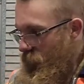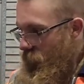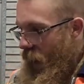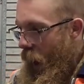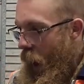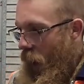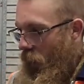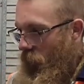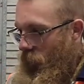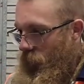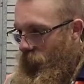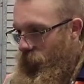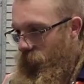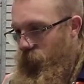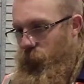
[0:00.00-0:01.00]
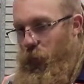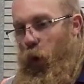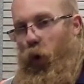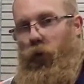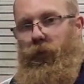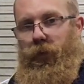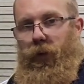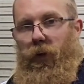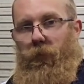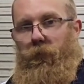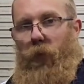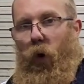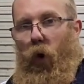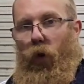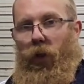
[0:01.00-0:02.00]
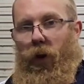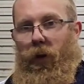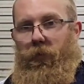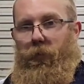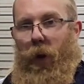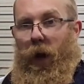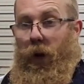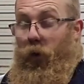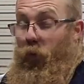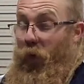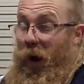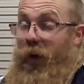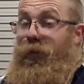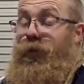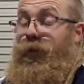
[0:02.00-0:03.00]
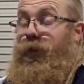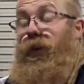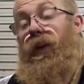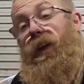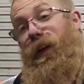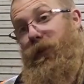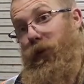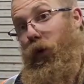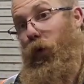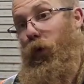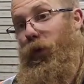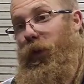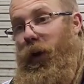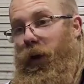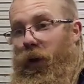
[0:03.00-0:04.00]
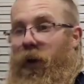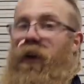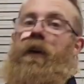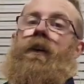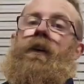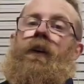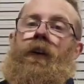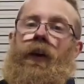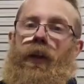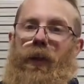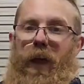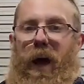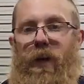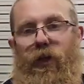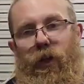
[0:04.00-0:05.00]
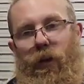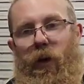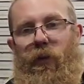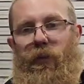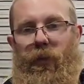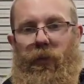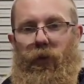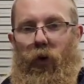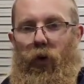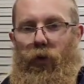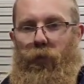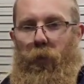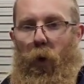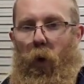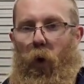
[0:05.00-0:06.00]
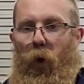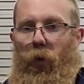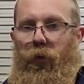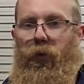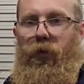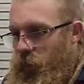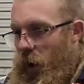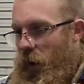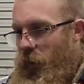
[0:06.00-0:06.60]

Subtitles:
I've smoothed it more than I've made it rough, so that's a good thing. Enlarging those exhaust ports. I